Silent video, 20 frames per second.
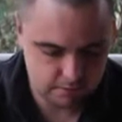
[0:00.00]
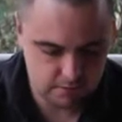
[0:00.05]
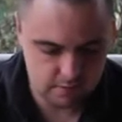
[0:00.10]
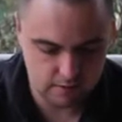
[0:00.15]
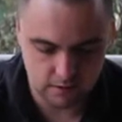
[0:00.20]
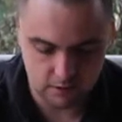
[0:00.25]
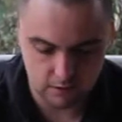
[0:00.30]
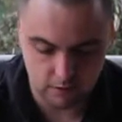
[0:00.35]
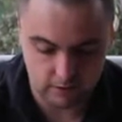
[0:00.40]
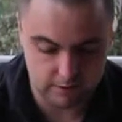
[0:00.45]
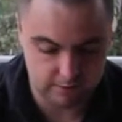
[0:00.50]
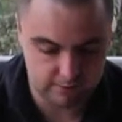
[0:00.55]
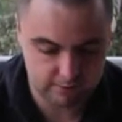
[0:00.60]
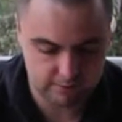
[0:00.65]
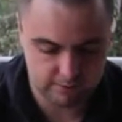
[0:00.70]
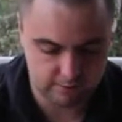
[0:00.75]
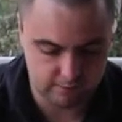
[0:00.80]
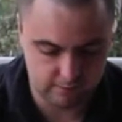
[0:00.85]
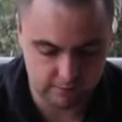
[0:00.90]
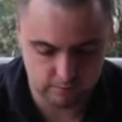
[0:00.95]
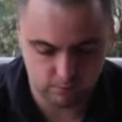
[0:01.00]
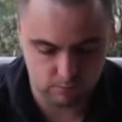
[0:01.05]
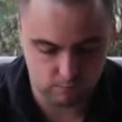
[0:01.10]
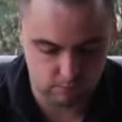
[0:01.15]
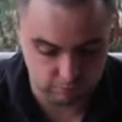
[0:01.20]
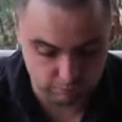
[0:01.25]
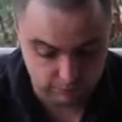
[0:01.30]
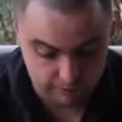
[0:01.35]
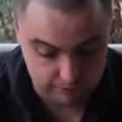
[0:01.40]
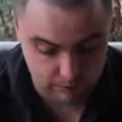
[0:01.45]
You know, it's
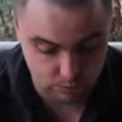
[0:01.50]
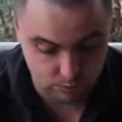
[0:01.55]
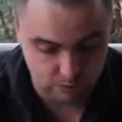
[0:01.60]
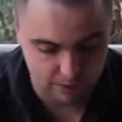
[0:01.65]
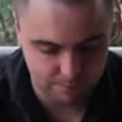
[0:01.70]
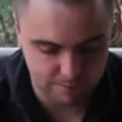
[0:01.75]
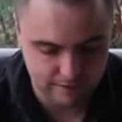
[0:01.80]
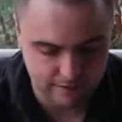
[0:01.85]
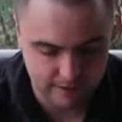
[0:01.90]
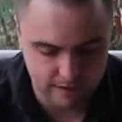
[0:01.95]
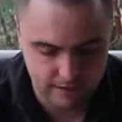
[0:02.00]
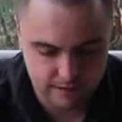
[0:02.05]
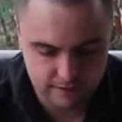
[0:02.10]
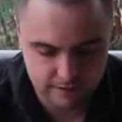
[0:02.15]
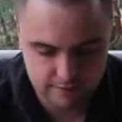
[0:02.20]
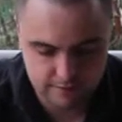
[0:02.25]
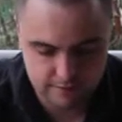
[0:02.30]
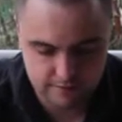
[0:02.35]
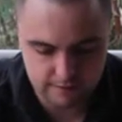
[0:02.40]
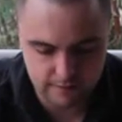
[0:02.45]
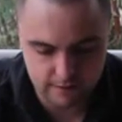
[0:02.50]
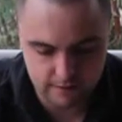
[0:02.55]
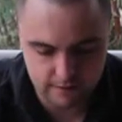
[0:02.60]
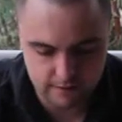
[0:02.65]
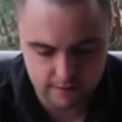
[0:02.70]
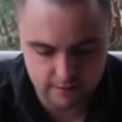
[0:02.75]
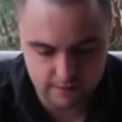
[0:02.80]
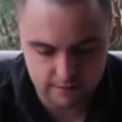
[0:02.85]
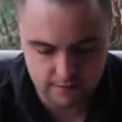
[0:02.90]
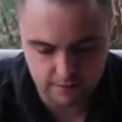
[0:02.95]
really well made.
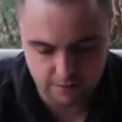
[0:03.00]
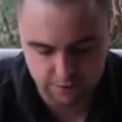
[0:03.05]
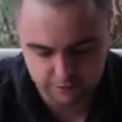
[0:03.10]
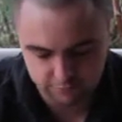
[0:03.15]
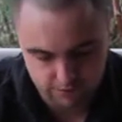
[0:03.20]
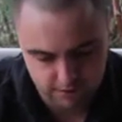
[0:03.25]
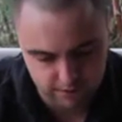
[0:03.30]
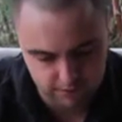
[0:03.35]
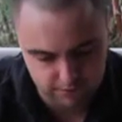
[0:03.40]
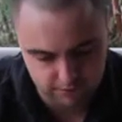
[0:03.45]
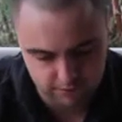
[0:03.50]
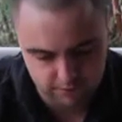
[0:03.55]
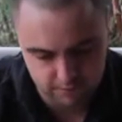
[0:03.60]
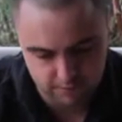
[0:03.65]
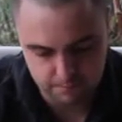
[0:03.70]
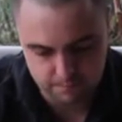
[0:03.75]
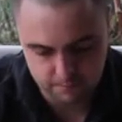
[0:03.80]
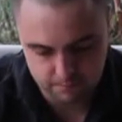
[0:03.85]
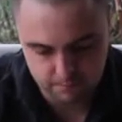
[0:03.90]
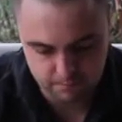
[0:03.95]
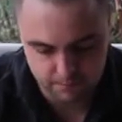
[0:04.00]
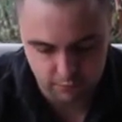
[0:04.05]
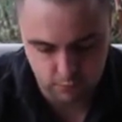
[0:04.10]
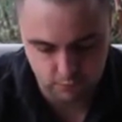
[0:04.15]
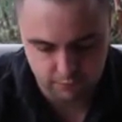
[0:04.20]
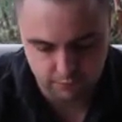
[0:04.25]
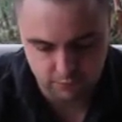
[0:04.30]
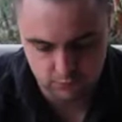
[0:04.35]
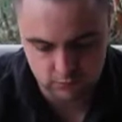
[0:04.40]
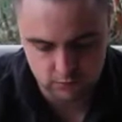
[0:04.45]
The threads are
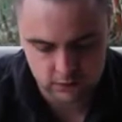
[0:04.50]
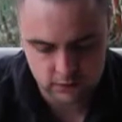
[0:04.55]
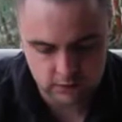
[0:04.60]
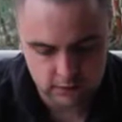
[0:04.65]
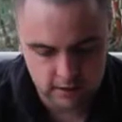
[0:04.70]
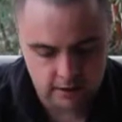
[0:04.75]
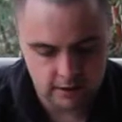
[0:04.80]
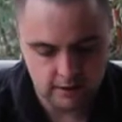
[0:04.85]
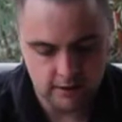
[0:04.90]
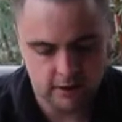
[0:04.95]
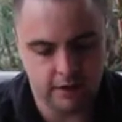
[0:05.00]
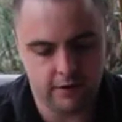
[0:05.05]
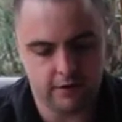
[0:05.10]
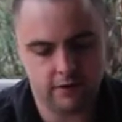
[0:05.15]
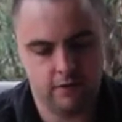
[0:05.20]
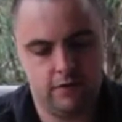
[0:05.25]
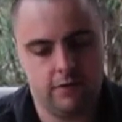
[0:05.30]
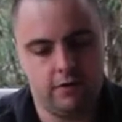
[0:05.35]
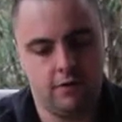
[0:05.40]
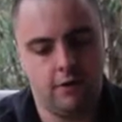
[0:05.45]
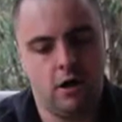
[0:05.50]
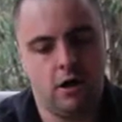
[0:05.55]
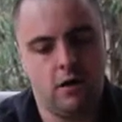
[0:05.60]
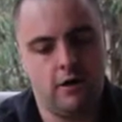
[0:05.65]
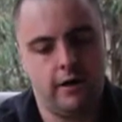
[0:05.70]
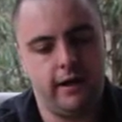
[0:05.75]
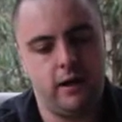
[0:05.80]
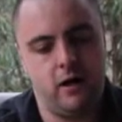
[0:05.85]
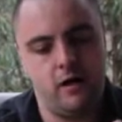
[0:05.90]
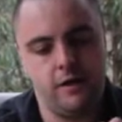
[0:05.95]
beautiful. The
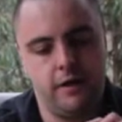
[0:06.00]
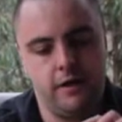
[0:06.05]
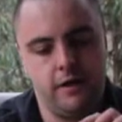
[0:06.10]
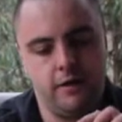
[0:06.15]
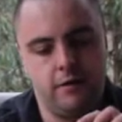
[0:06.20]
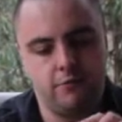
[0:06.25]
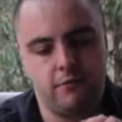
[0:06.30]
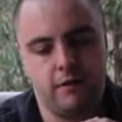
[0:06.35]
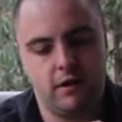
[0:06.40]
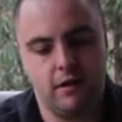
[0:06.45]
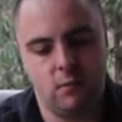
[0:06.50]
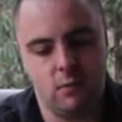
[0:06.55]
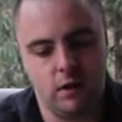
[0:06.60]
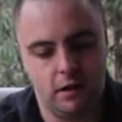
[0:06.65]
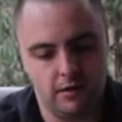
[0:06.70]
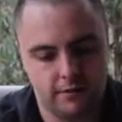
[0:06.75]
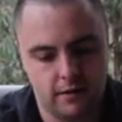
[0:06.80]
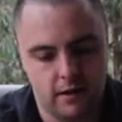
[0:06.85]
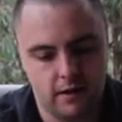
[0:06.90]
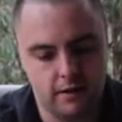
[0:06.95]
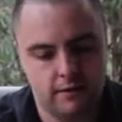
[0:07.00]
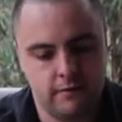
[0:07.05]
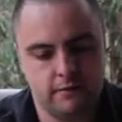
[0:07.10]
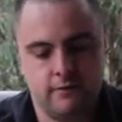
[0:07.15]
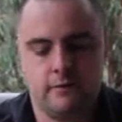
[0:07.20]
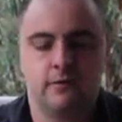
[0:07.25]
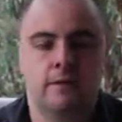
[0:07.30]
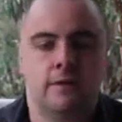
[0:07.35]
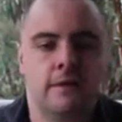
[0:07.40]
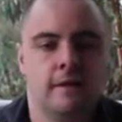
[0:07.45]
knurling on it is really well done.
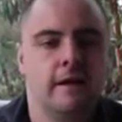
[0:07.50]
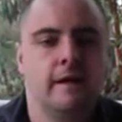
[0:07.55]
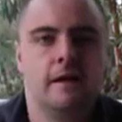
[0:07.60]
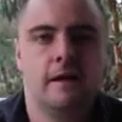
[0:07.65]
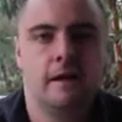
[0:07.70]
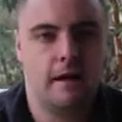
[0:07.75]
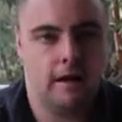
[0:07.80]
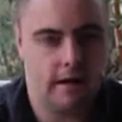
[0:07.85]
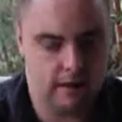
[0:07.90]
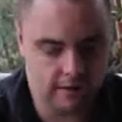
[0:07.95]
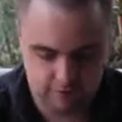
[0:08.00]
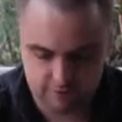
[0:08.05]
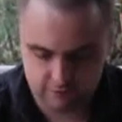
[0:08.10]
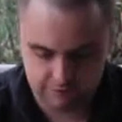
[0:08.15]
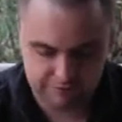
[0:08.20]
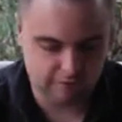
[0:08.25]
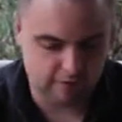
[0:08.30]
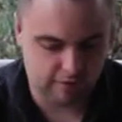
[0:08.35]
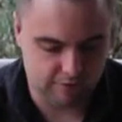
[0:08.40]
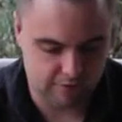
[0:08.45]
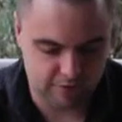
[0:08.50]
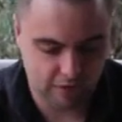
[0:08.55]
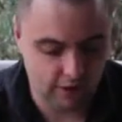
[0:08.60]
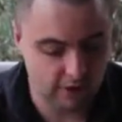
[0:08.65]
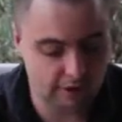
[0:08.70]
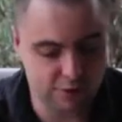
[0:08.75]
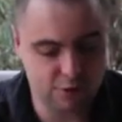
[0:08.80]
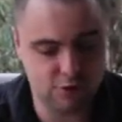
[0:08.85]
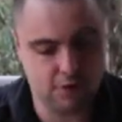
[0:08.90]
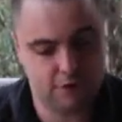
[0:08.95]
It's a
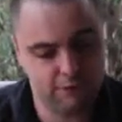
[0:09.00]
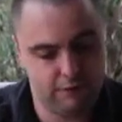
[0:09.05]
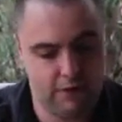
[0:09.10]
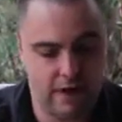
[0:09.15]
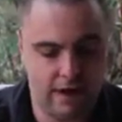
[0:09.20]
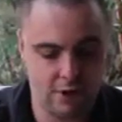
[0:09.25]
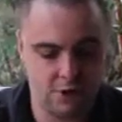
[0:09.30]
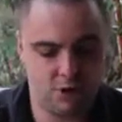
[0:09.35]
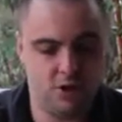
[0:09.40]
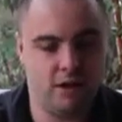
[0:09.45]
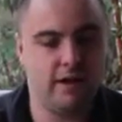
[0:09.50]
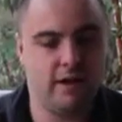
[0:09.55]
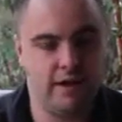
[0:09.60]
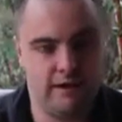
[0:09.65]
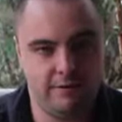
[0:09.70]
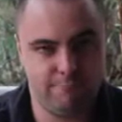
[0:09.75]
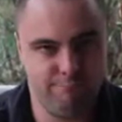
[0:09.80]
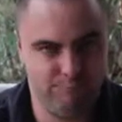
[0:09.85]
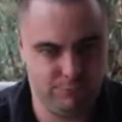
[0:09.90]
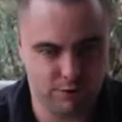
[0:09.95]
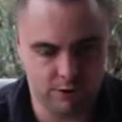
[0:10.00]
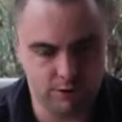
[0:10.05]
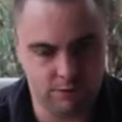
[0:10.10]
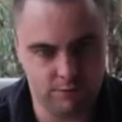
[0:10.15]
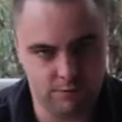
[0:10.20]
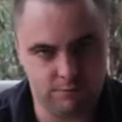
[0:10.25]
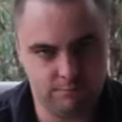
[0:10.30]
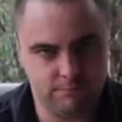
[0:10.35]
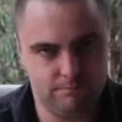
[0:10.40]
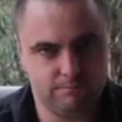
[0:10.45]
stylish little flashlight, you
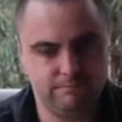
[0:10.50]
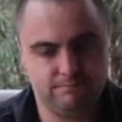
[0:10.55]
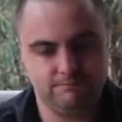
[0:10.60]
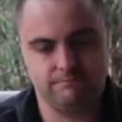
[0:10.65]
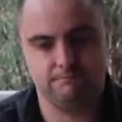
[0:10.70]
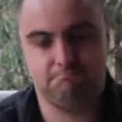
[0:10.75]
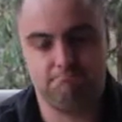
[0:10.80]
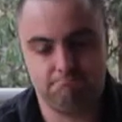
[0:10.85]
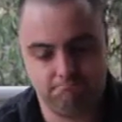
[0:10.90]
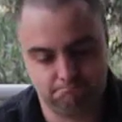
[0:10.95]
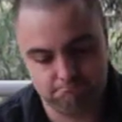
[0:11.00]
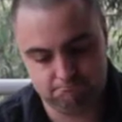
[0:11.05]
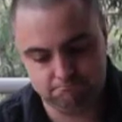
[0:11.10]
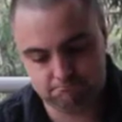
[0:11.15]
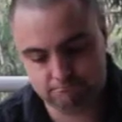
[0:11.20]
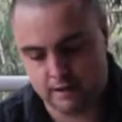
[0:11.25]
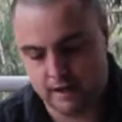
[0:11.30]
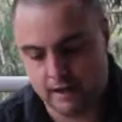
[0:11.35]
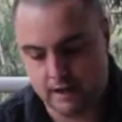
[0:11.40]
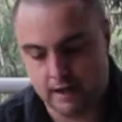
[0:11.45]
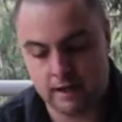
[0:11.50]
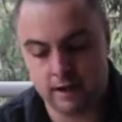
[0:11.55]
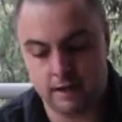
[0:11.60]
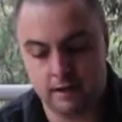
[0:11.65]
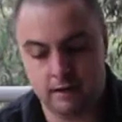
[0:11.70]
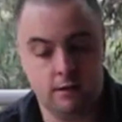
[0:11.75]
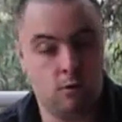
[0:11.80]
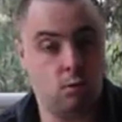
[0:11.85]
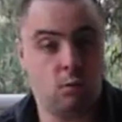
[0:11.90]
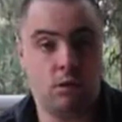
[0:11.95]
know,
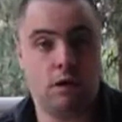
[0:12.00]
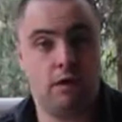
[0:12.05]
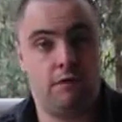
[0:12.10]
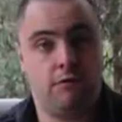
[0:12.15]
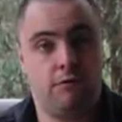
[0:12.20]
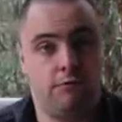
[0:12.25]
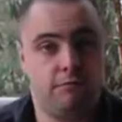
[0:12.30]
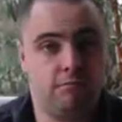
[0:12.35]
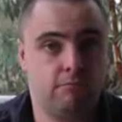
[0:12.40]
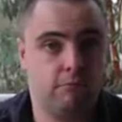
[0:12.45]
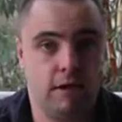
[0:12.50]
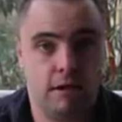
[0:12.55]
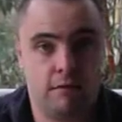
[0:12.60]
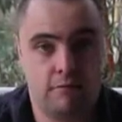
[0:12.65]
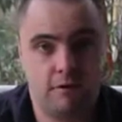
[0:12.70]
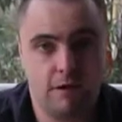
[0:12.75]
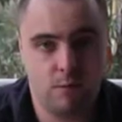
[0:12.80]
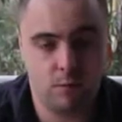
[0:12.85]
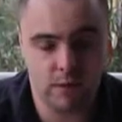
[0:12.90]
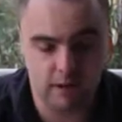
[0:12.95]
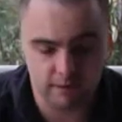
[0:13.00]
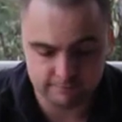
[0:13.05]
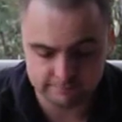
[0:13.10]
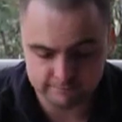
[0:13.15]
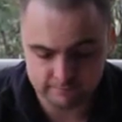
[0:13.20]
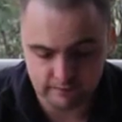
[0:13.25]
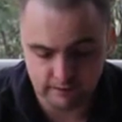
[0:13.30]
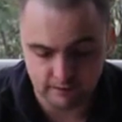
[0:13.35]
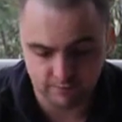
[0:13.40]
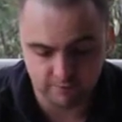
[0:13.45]
and it works really, really well.
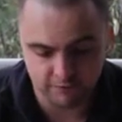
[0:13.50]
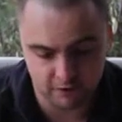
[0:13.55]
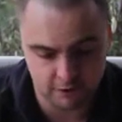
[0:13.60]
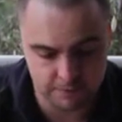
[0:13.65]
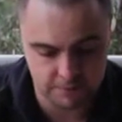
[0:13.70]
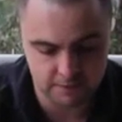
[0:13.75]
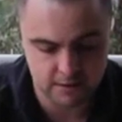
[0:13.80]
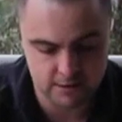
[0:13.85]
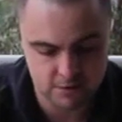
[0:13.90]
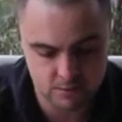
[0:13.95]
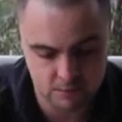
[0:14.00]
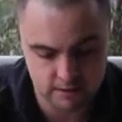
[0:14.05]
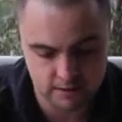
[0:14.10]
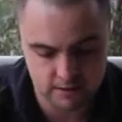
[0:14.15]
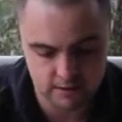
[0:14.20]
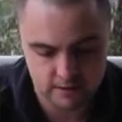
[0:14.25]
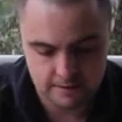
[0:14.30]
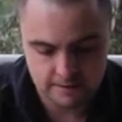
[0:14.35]
I'm very pleased with it.